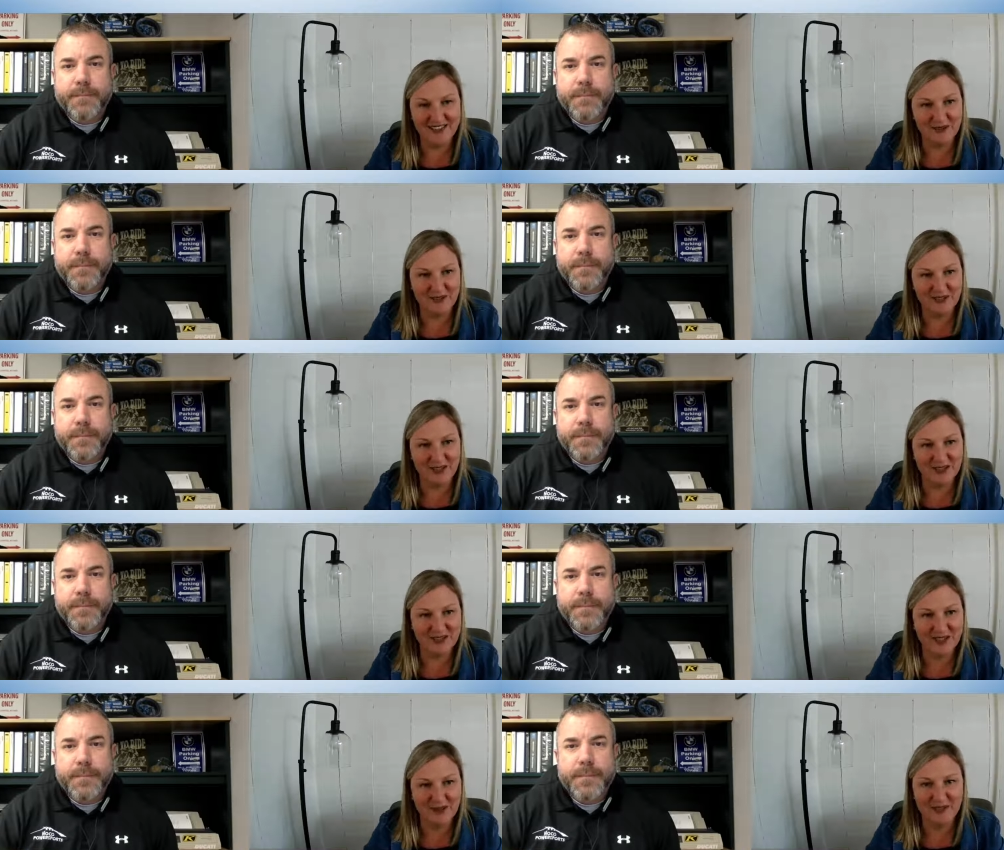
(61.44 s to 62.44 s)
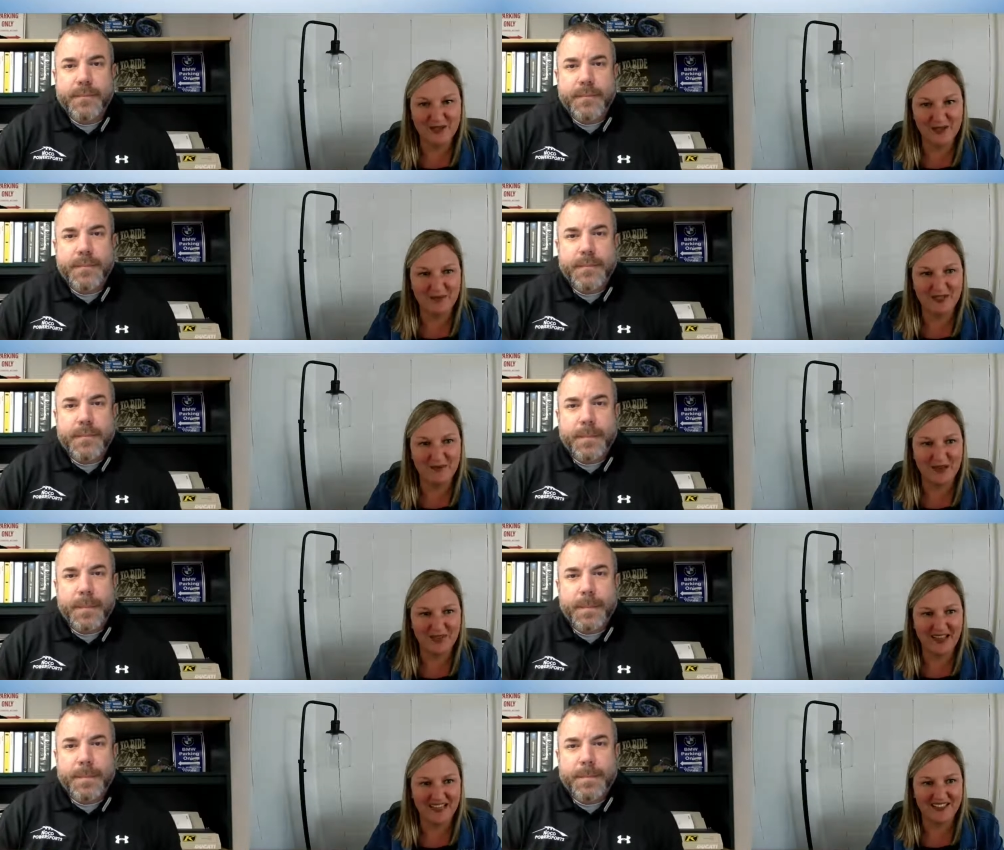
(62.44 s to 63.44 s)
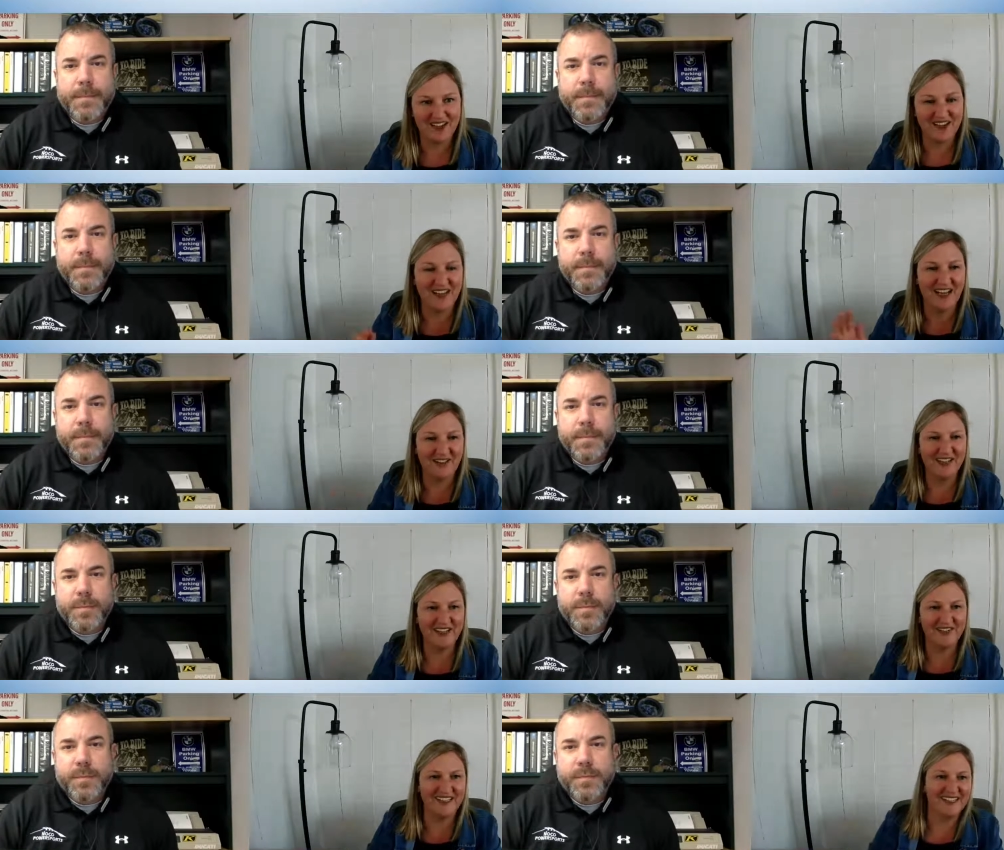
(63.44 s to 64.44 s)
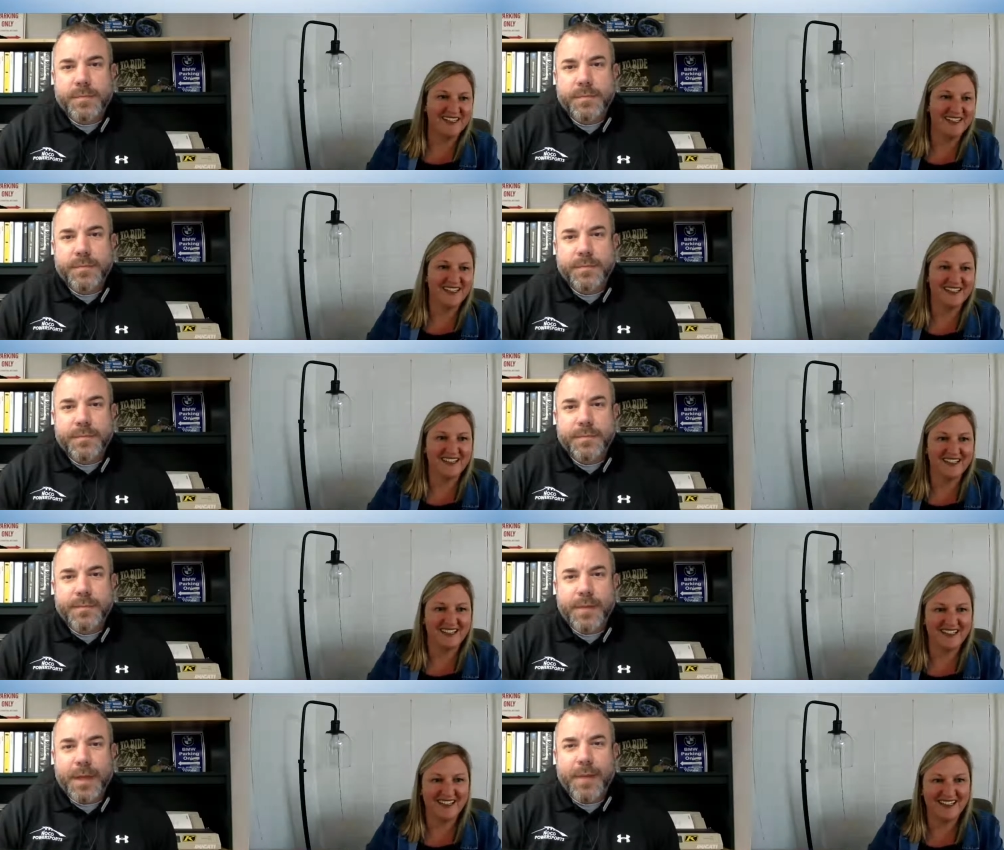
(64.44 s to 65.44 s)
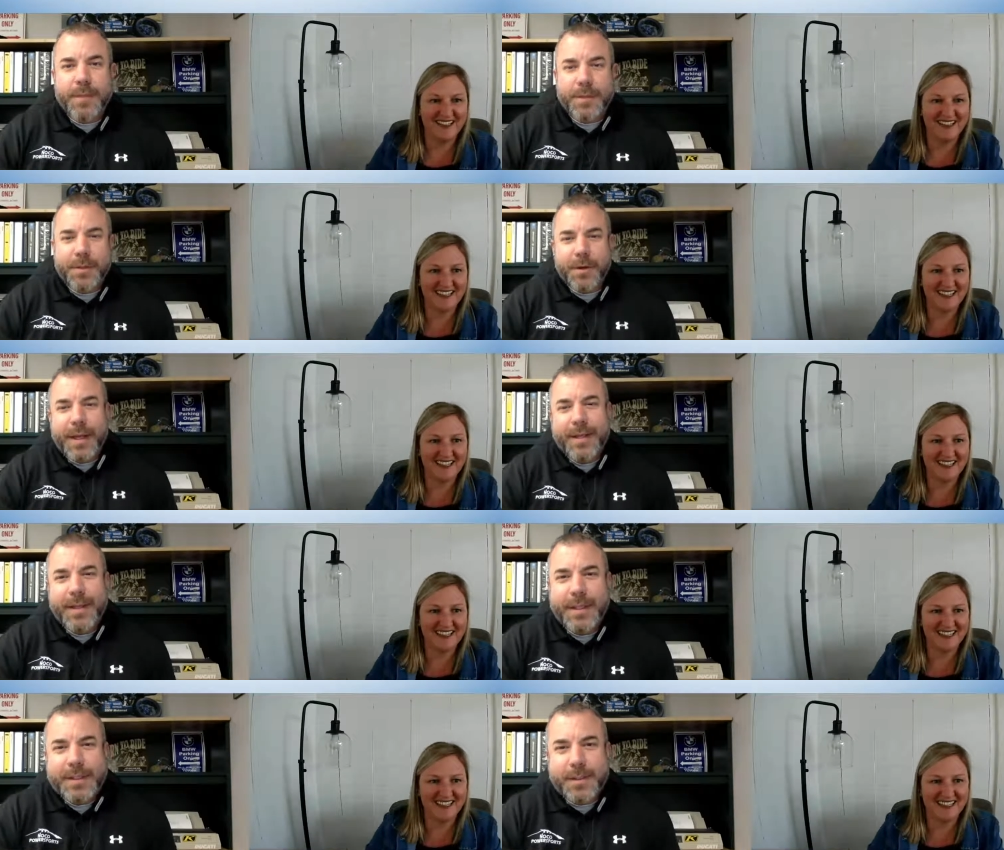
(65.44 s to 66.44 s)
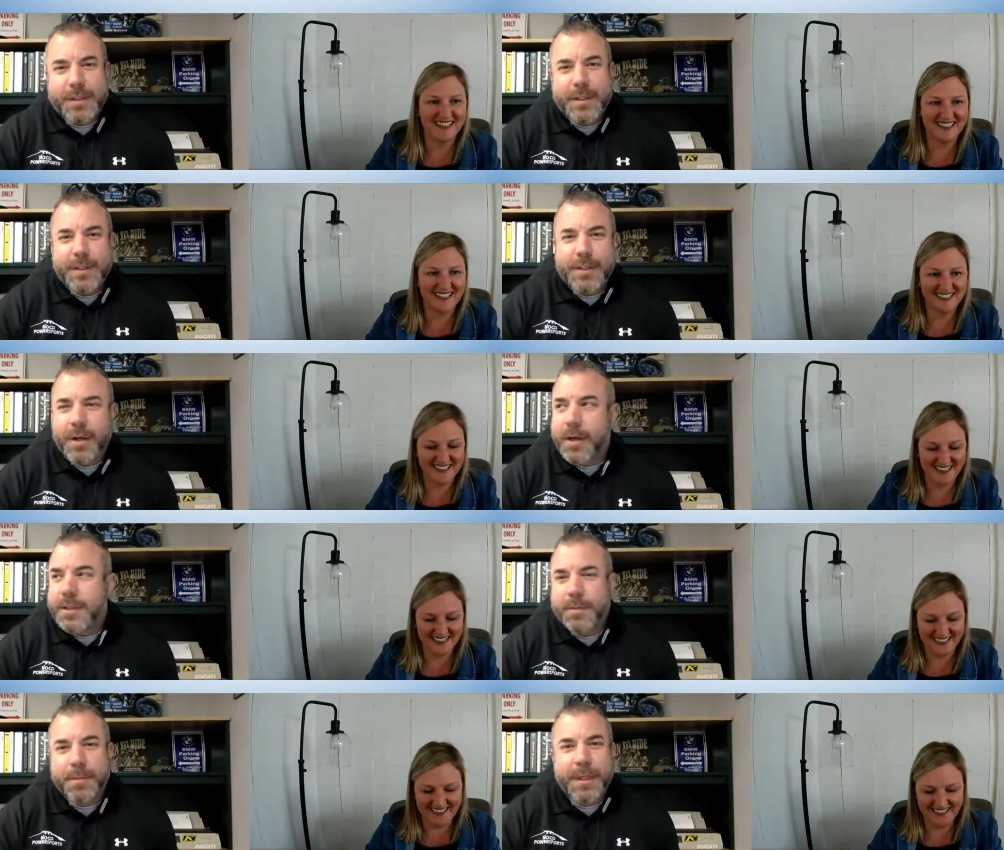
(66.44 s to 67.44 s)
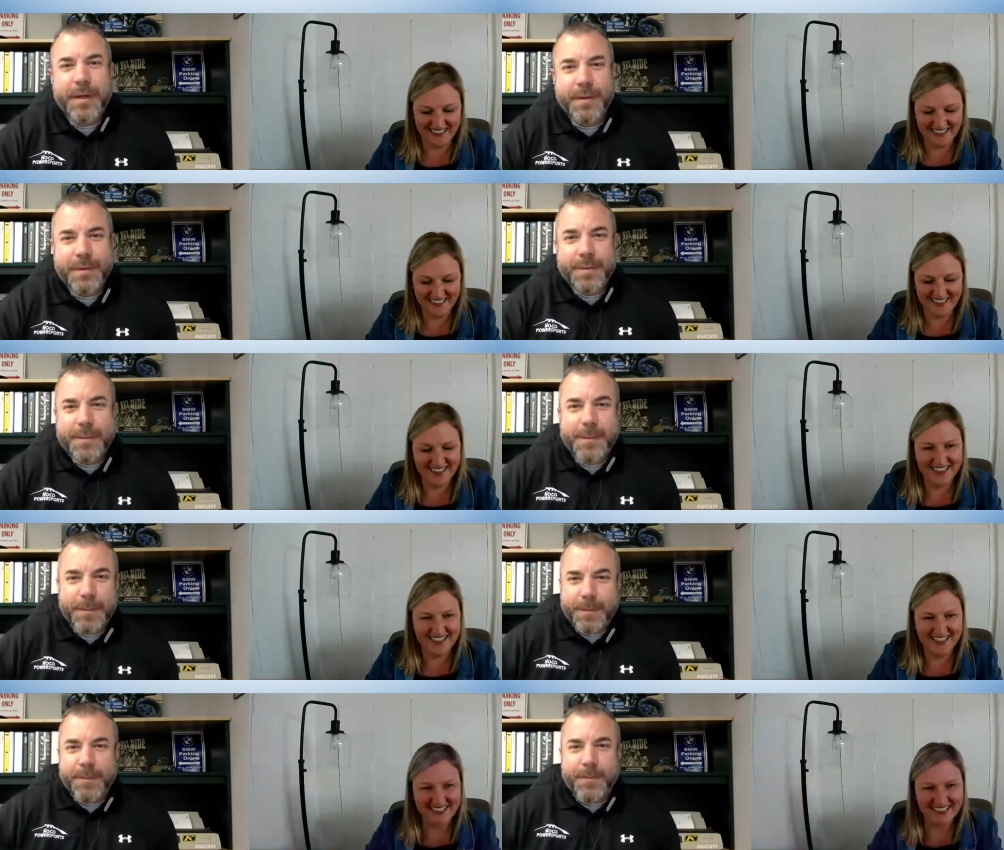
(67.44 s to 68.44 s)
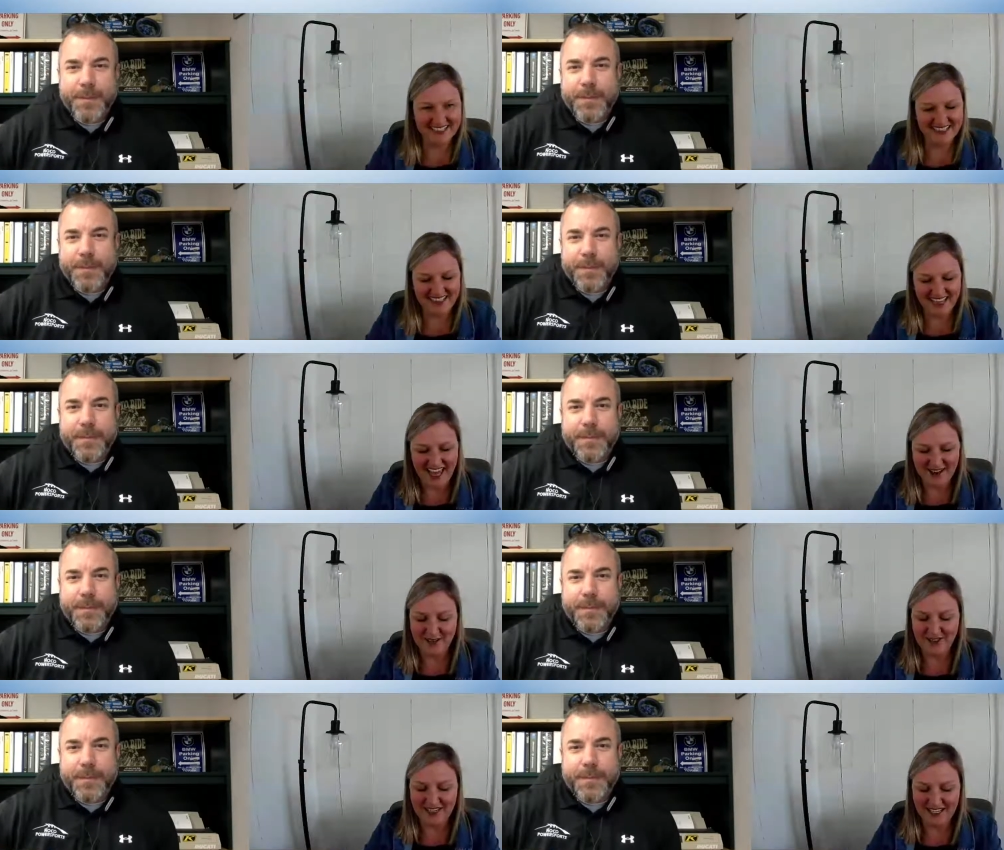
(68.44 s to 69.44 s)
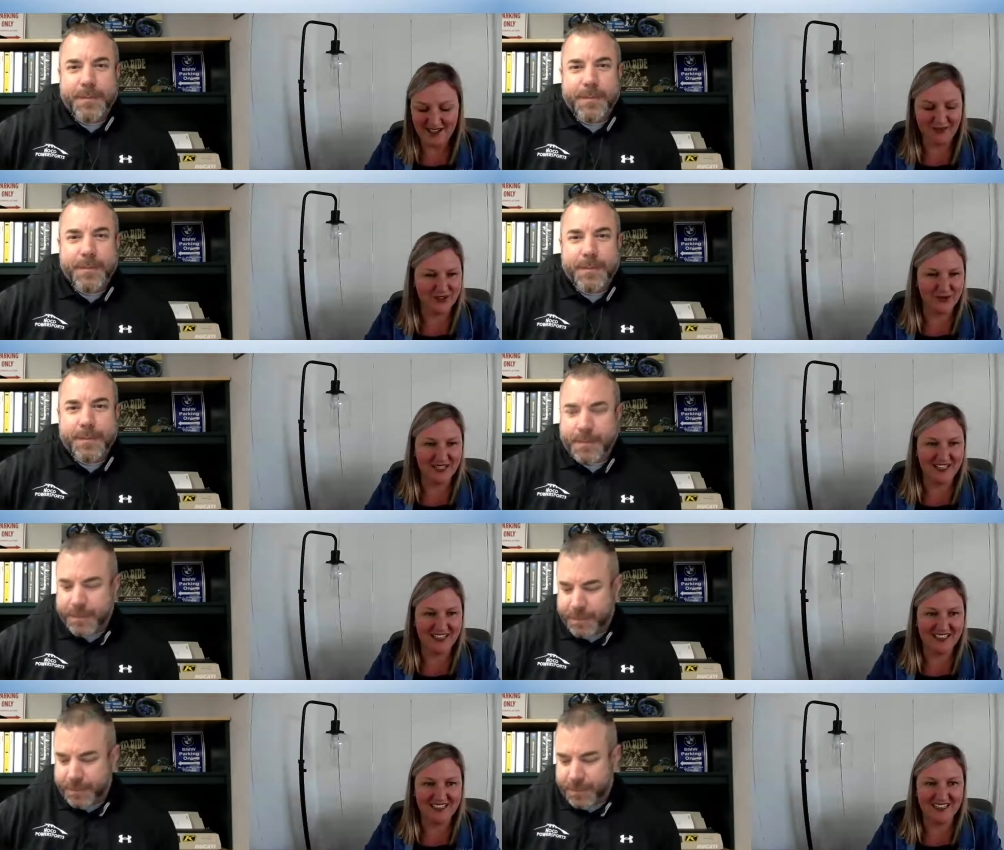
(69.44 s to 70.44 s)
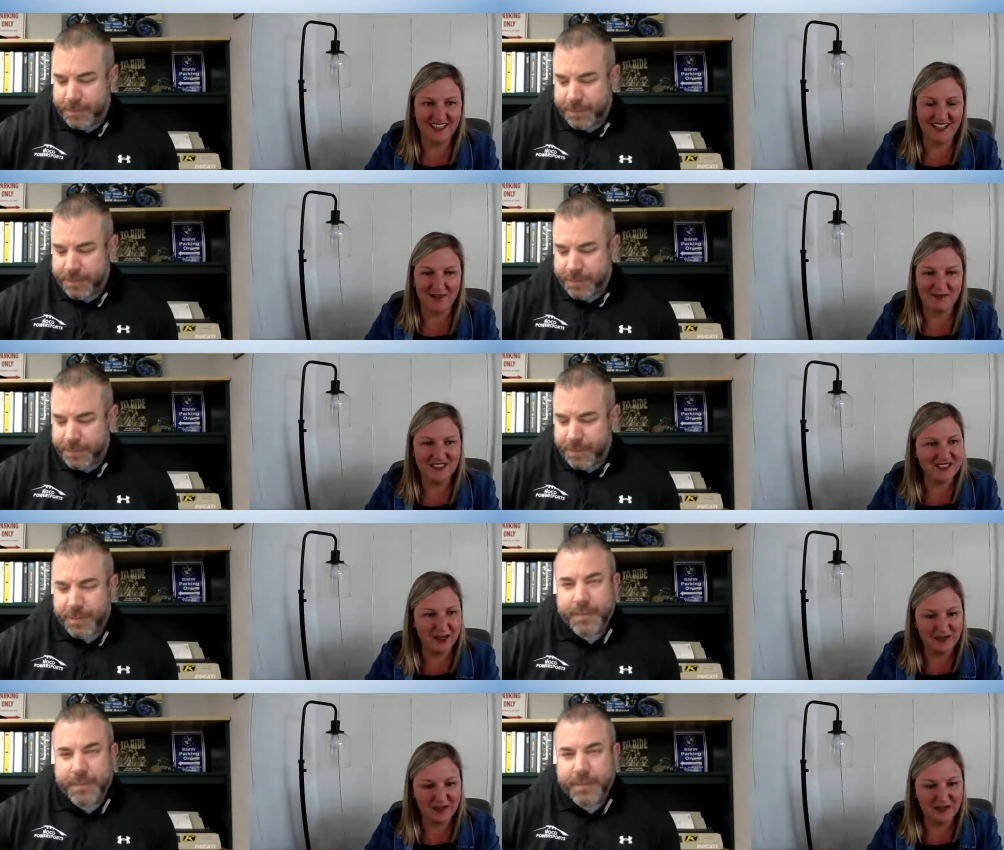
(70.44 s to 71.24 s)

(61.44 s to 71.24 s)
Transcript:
Speaker 1: we want to talk to him a little bit about that. Jonathan, how are you doing?
Speaker 2: I'm doing great. Thanks, Susan. It's awesome to be here.
Speaker 1: Well, thank you for joining us, and um, just tell